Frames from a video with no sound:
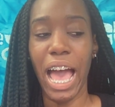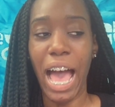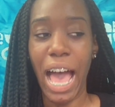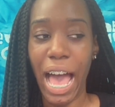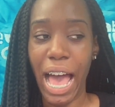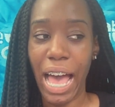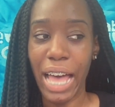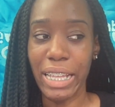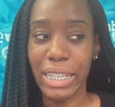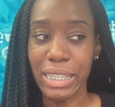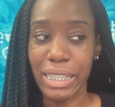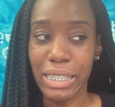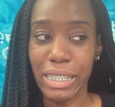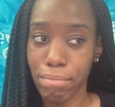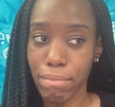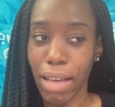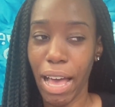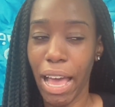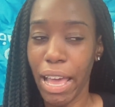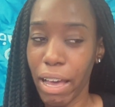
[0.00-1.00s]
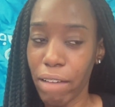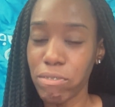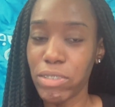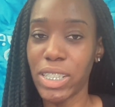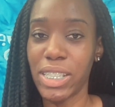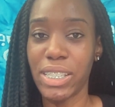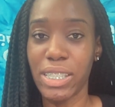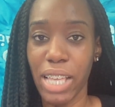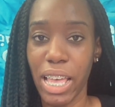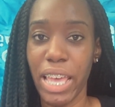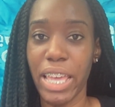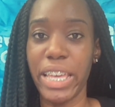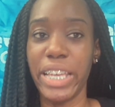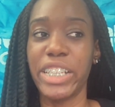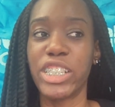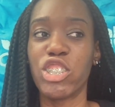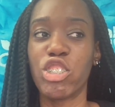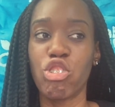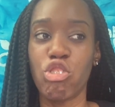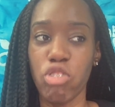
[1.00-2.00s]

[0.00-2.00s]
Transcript: and I have to say it's